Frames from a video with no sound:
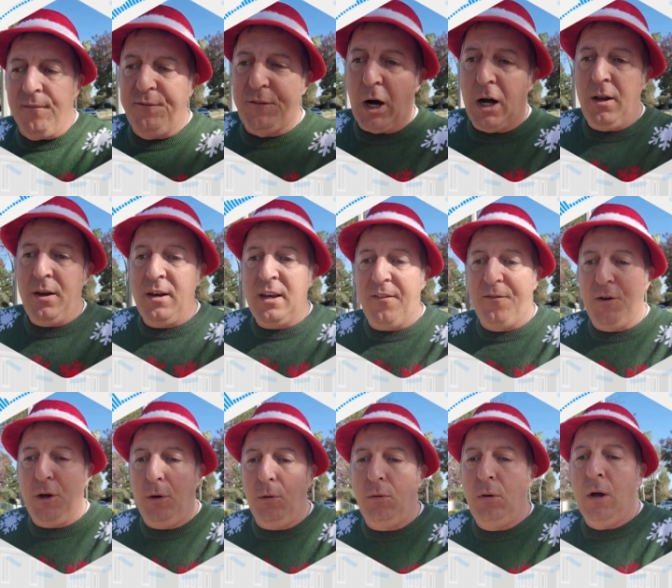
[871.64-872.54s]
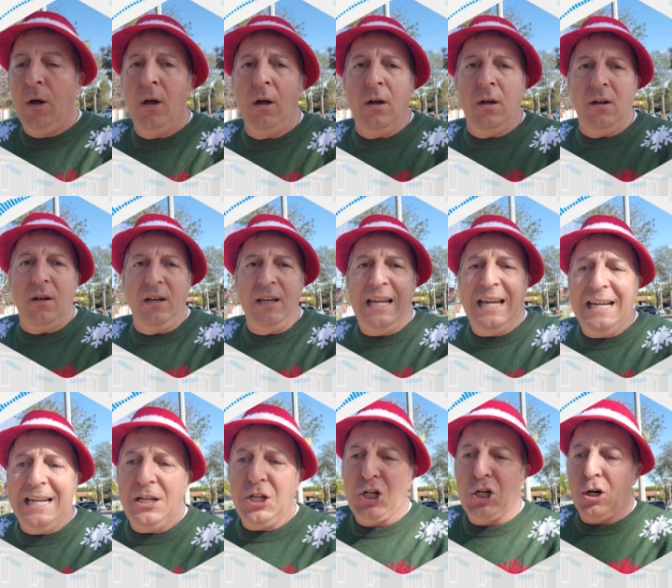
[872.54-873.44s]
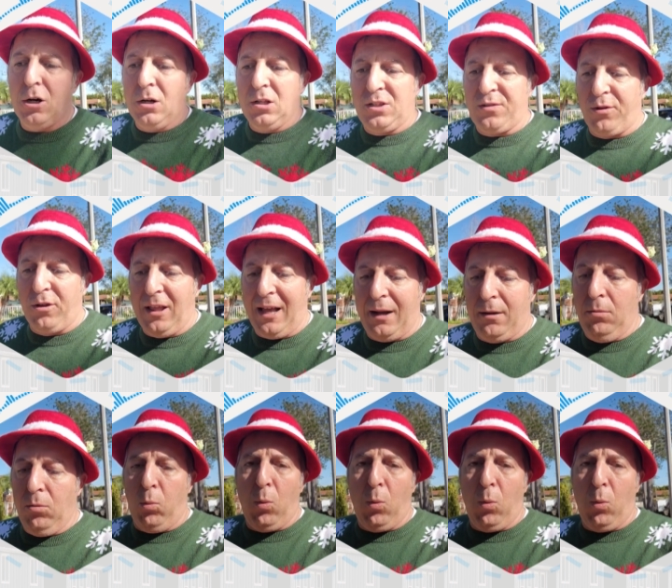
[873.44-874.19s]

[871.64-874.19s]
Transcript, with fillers: fund if you need insurance for like